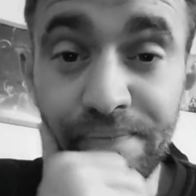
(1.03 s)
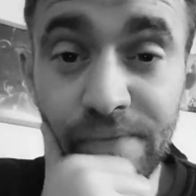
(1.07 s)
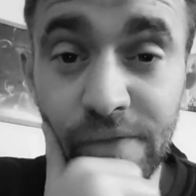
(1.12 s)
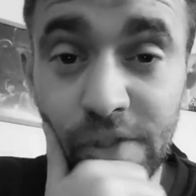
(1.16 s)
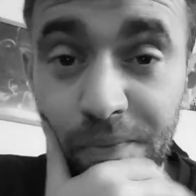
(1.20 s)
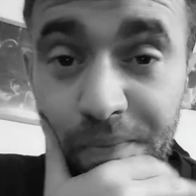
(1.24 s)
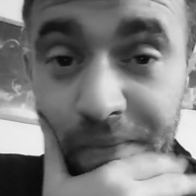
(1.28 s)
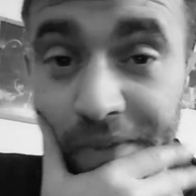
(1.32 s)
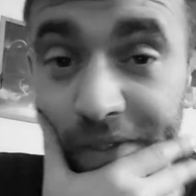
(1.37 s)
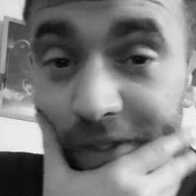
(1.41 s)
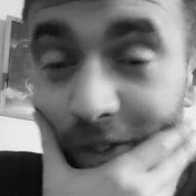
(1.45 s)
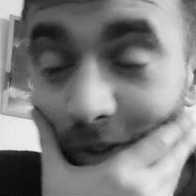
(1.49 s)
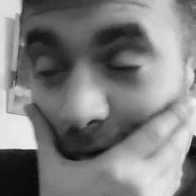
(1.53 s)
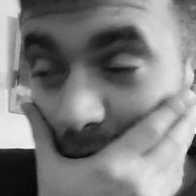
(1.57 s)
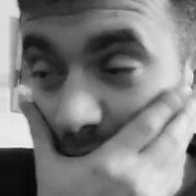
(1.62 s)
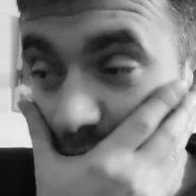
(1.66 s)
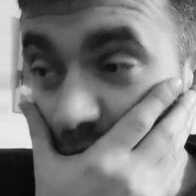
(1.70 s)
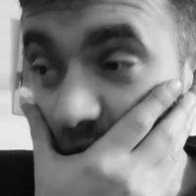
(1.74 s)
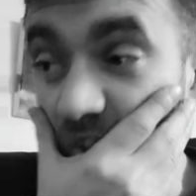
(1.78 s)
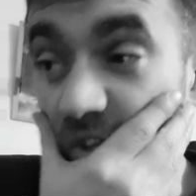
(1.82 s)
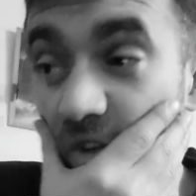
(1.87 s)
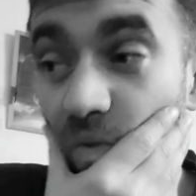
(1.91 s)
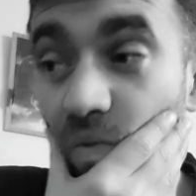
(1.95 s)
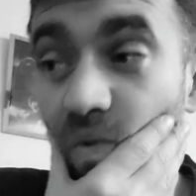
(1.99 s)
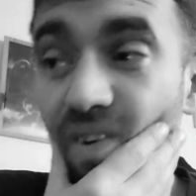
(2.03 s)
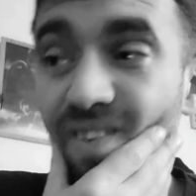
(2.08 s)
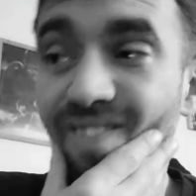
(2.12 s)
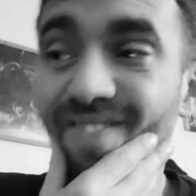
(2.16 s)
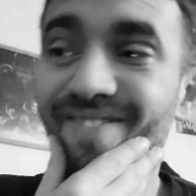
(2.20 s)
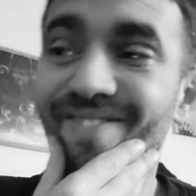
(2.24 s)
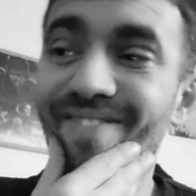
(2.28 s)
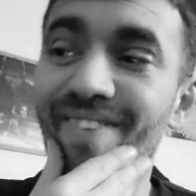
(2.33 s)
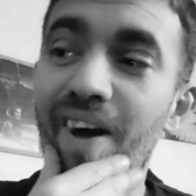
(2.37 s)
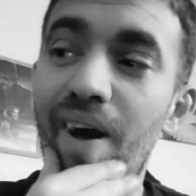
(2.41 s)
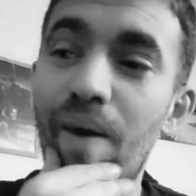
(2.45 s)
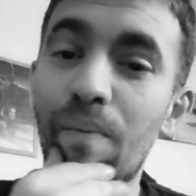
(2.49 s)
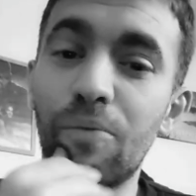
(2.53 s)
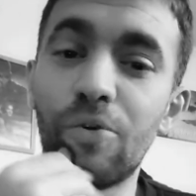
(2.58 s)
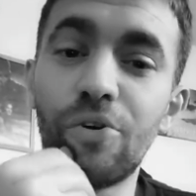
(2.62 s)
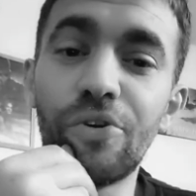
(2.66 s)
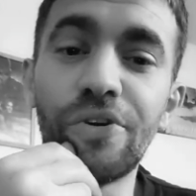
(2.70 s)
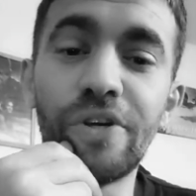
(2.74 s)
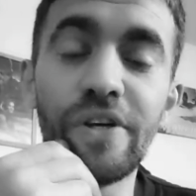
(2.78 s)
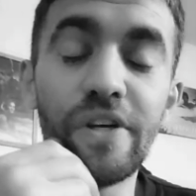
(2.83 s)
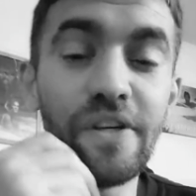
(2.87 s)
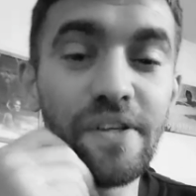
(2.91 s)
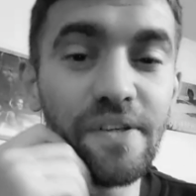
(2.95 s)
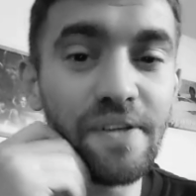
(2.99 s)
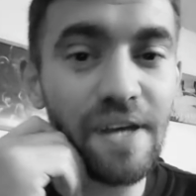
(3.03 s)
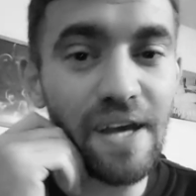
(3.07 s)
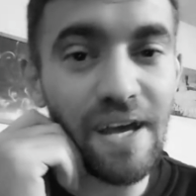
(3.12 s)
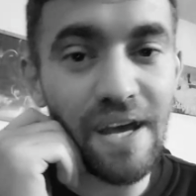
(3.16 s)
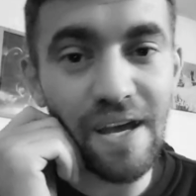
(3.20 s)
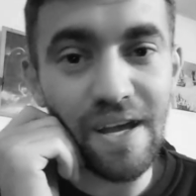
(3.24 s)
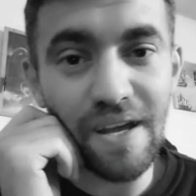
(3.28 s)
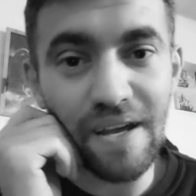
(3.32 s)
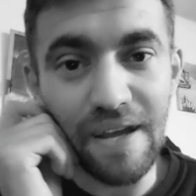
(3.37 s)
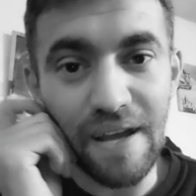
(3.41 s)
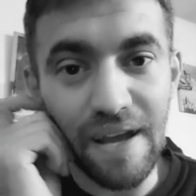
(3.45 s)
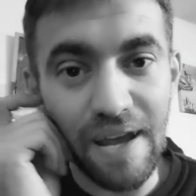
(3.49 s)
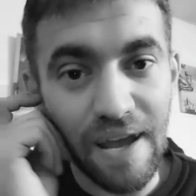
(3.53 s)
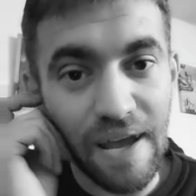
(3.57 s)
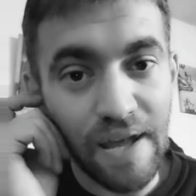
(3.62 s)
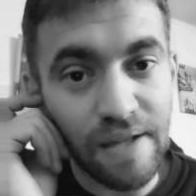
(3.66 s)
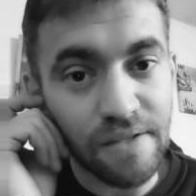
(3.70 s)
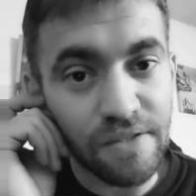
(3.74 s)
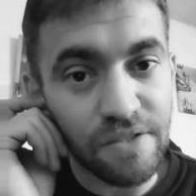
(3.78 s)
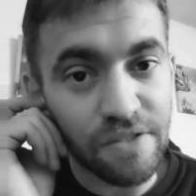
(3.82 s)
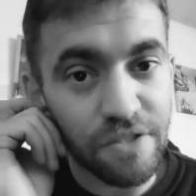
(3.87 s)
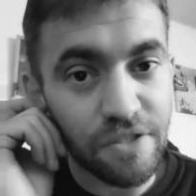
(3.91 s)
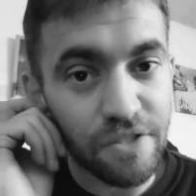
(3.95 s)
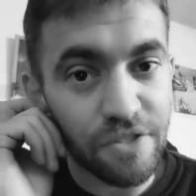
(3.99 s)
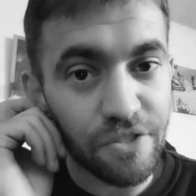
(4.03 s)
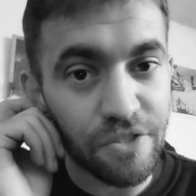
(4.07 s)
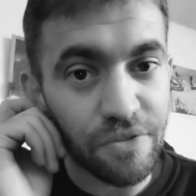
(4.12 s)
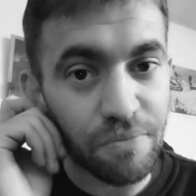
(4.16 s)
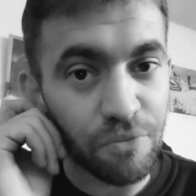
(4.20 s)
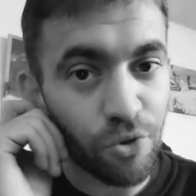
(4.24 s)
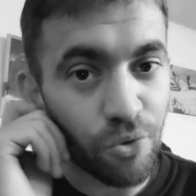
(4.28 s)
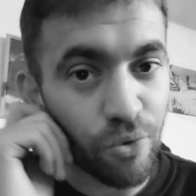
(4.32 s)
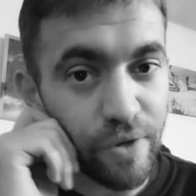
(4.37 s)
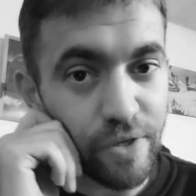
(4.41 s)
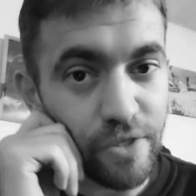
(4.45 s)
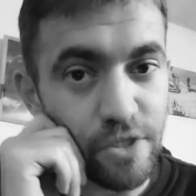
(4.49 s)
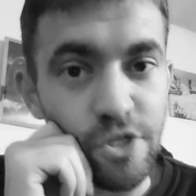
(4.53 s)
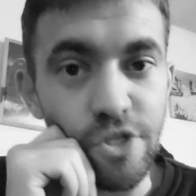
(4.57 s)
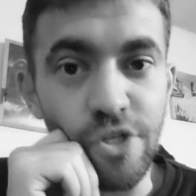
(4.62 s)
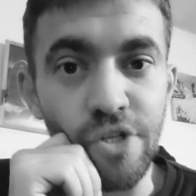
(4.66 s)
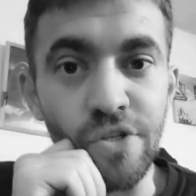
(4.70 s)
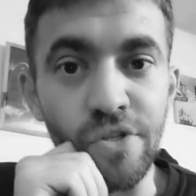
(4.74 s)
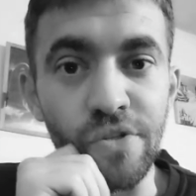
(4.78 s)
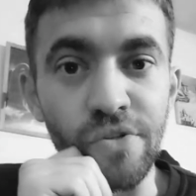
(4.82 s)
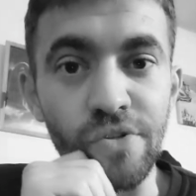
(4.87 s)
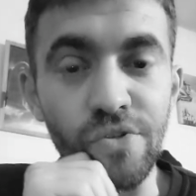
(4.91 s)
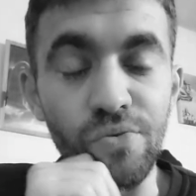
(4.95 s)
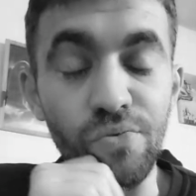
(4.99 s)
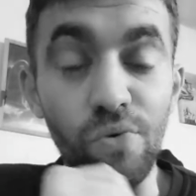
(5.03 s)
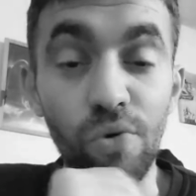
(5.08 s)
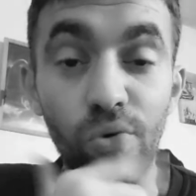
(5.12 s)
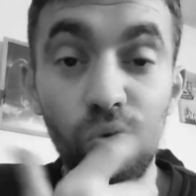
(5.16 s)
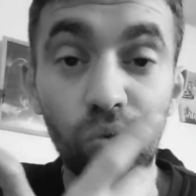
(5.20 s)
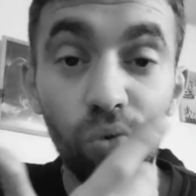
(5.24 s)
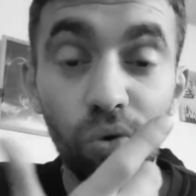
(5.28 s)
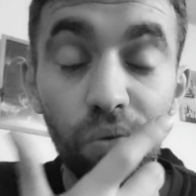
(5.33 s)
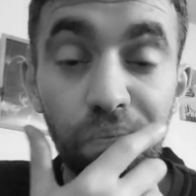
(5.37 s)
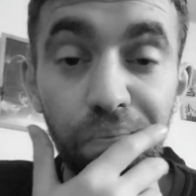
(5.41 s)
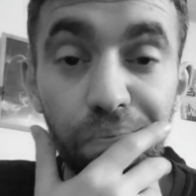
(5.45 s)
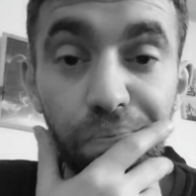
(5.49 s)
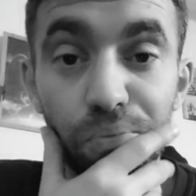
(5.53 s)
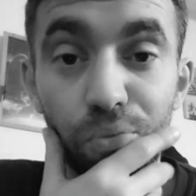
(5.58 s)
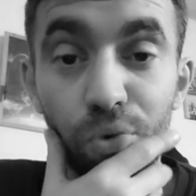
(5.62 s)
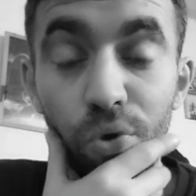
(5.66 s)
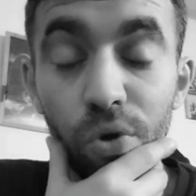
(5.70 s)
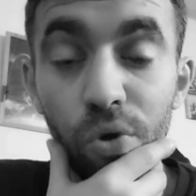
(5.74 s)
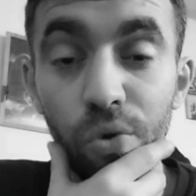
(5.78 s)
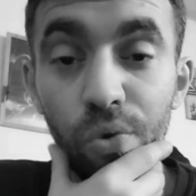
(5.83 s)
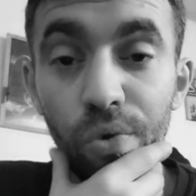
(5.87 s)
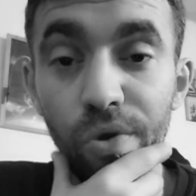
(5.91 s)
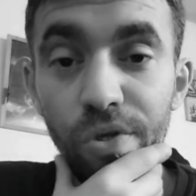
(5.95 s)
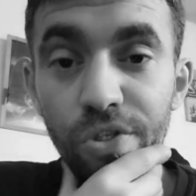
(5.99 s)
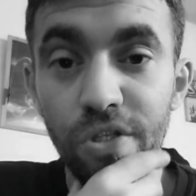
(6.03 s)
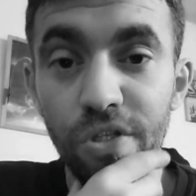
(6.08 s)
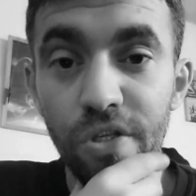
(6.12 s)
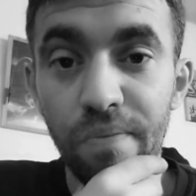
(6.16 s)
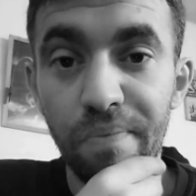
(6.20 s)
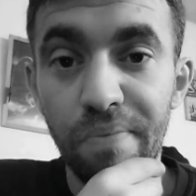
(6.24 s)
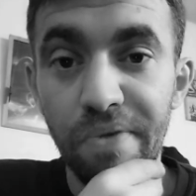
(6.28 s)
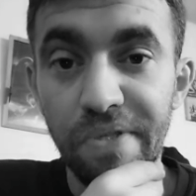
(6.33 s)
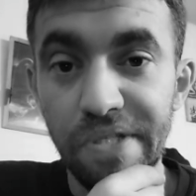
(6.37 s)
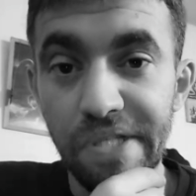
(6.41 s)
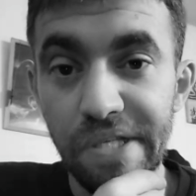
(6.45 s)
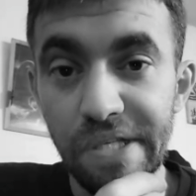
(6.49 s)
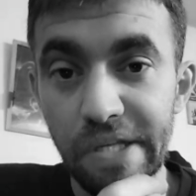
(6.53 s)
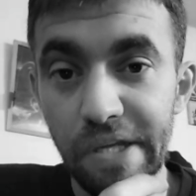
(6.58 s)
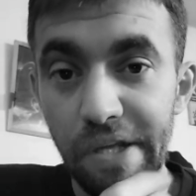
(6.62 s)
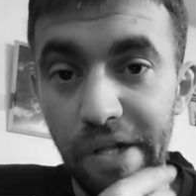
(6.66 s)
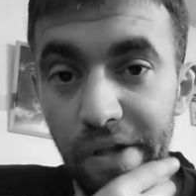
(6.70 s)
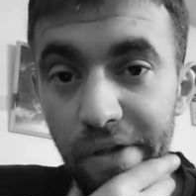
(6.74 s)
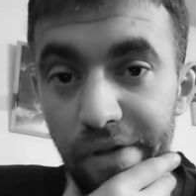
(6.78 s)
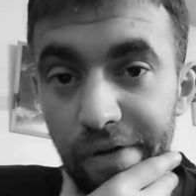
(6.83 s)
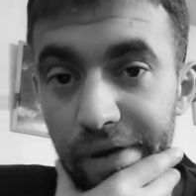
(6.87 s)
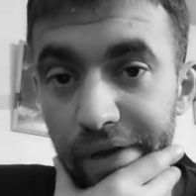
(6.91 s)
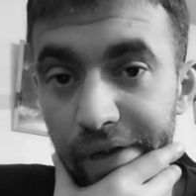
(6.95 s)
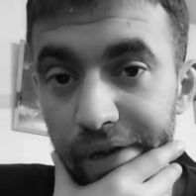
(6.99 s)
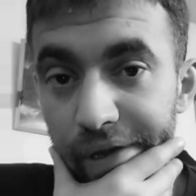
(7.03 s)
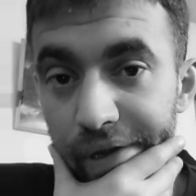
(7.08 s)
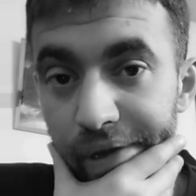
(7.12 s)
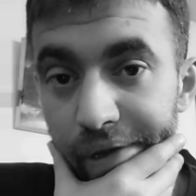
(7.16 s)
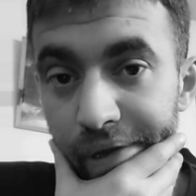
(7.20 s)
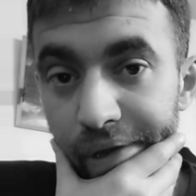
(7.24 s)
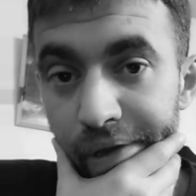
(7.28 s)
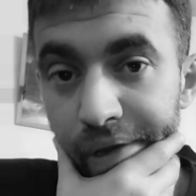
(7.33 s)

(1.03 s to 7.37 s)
Mate, so I'm gonna answer some questions. Well, one question in particular here.